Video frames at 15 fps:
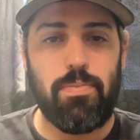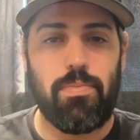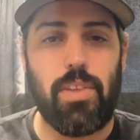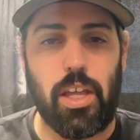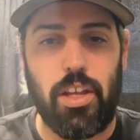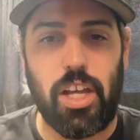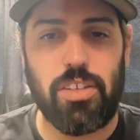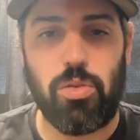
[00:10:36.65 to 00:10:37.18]

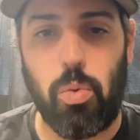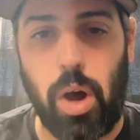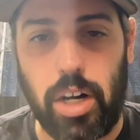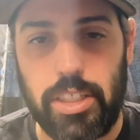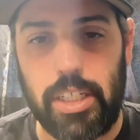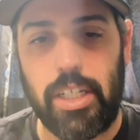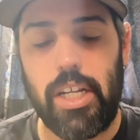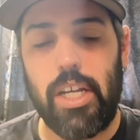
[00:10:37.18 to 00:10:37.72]
Thank you guys for
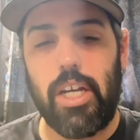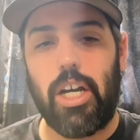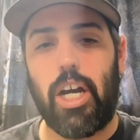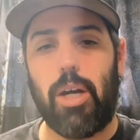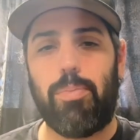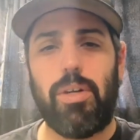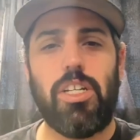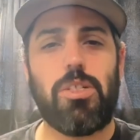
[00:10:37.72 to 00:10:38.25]
watching.
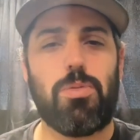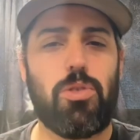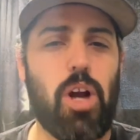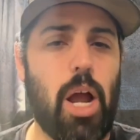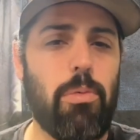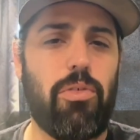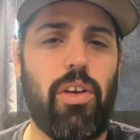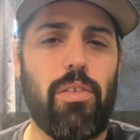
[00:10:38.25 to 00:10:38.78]
Please
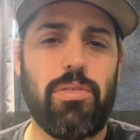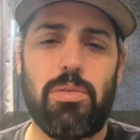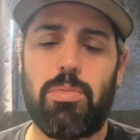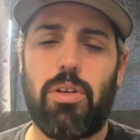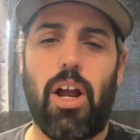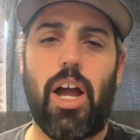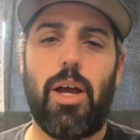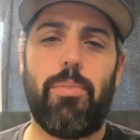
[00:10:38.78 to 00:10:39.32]
subscribe if you haven't
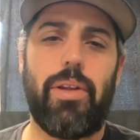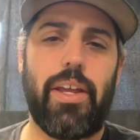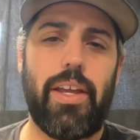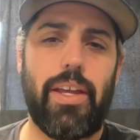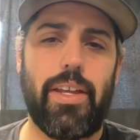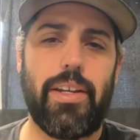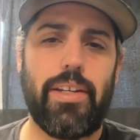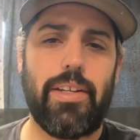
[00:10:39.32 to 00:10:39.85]
subscribed,
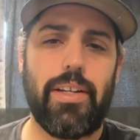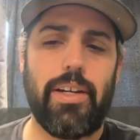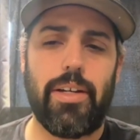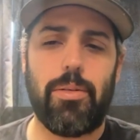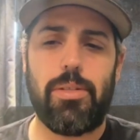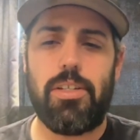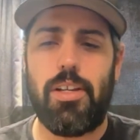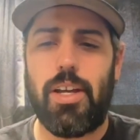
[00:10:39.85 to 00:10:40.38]
and
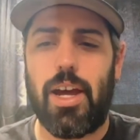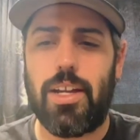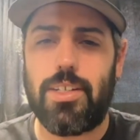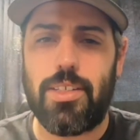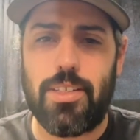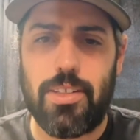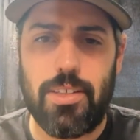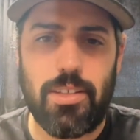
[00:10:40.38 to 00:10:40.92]
we'll see you
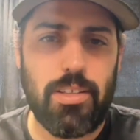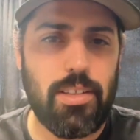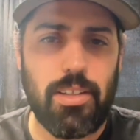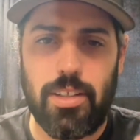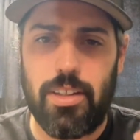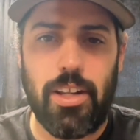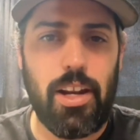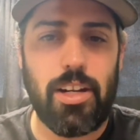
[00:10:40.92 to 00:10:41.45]
guys
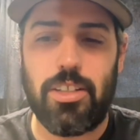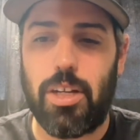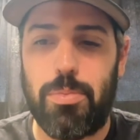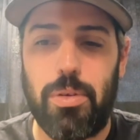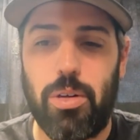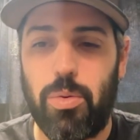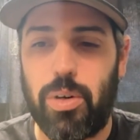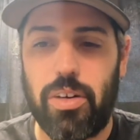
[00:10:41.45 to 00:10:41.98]
in the next
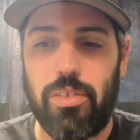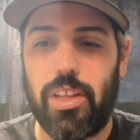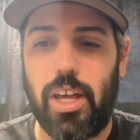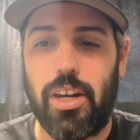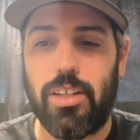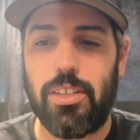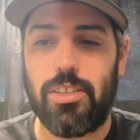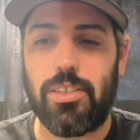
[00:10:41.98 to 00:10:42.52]
upload, whenever
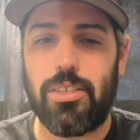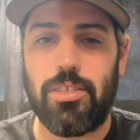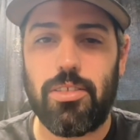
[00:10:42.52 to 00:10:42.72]
that is.